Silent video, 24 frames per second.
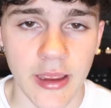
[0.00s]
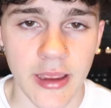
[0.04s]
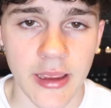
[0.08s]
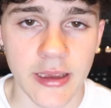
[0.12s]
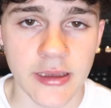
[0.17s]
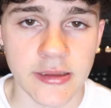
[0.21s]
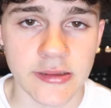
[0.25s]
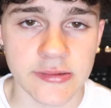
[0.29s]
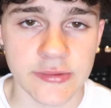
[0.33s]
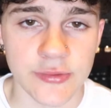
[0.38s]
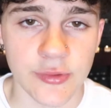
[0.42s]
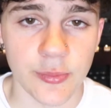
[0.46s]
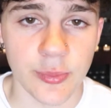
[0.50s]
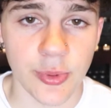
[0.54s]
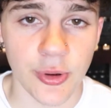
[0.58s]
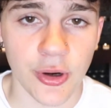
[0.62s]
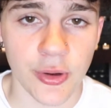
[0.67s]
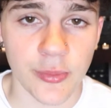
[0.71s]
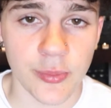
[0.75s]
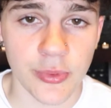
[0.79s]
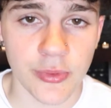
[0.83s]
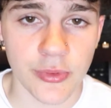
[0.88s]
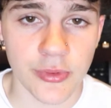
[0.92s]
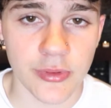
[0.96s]
hands were
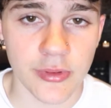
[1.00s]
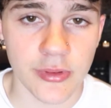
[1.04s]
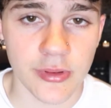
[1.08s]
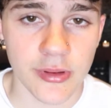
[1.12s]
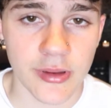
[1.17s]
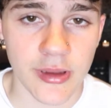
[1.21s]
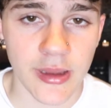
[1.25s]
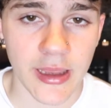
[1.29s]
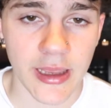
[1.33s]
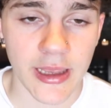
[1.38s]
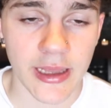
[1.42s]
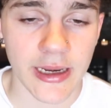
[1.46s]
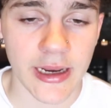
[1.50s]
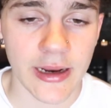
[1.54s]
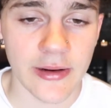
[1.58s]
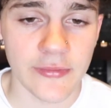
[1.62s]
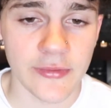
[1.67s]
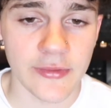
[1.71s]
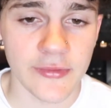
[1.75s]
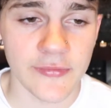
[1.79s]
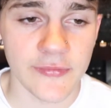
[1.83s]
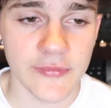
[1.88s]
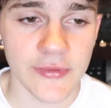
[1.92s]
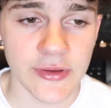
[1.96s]
purple and I
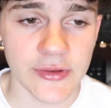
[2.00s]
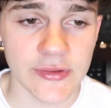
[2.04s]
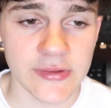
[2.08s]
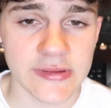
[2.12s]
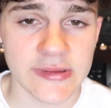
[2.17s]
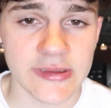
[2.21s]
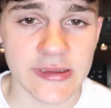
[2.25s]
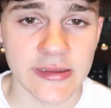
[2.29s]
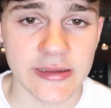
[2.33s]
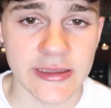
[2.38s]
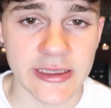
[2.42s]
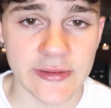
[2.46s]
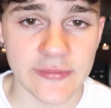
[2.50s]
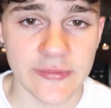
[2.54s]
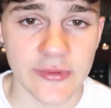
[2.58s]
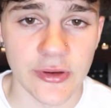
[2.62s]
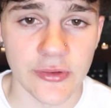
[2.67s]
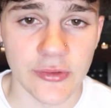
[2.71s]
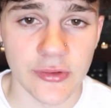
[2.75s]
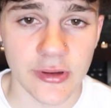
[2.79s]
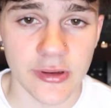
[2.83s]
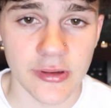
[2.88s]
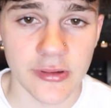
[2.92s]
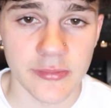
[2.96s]
refused to leave
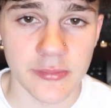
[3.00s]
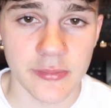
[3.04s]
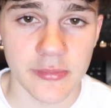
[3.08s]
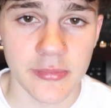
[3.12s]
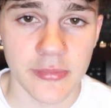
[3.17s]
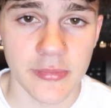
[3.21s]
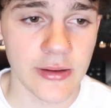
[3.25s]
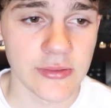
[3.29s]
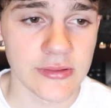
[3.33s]
the room.